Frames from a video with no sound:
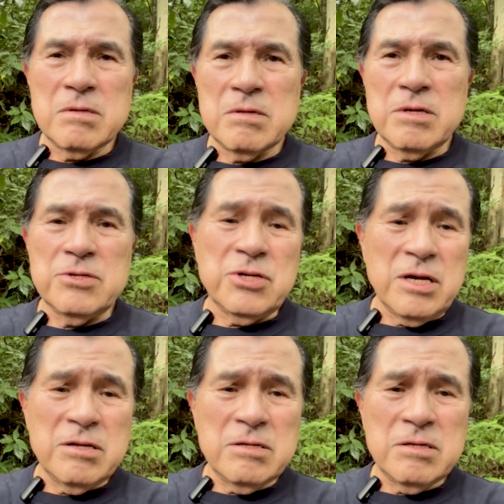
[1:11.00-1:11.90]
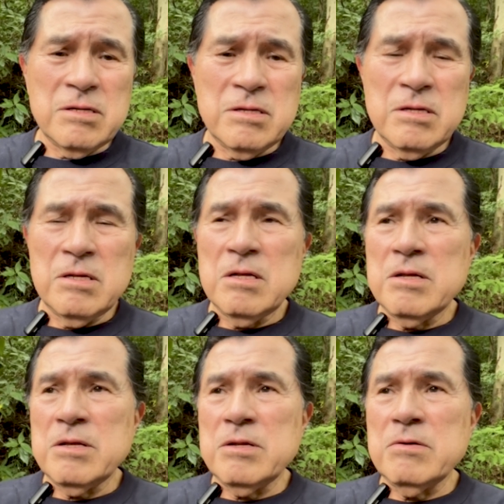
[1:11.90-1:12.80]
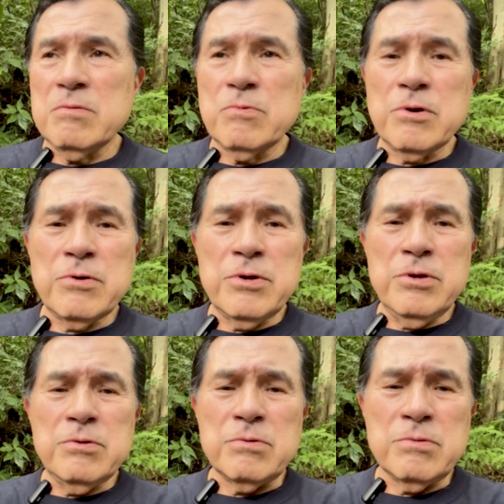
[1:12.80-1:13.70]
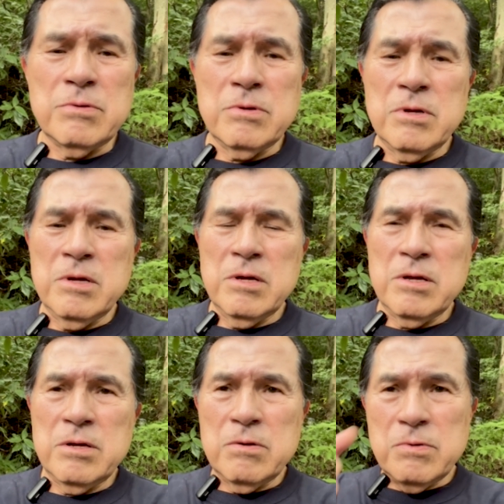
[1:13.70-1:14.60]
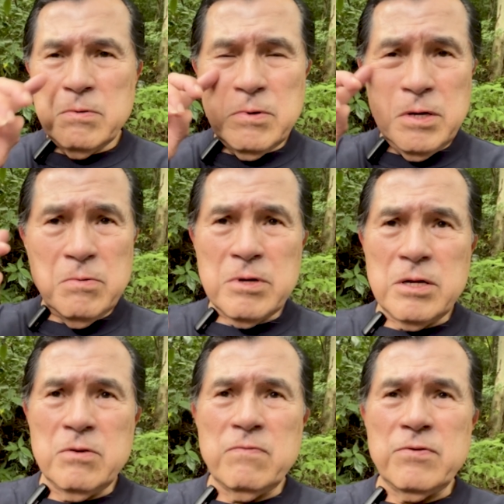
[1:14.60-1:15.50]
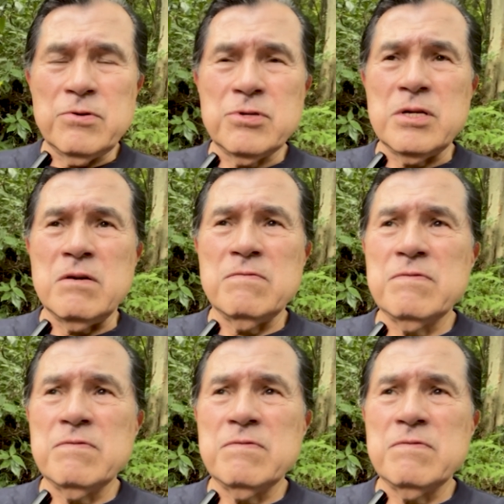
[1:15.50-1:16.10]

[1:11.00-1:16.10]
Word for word: in jail, you know, and where are you? You know, what, what do you want to do for yourself?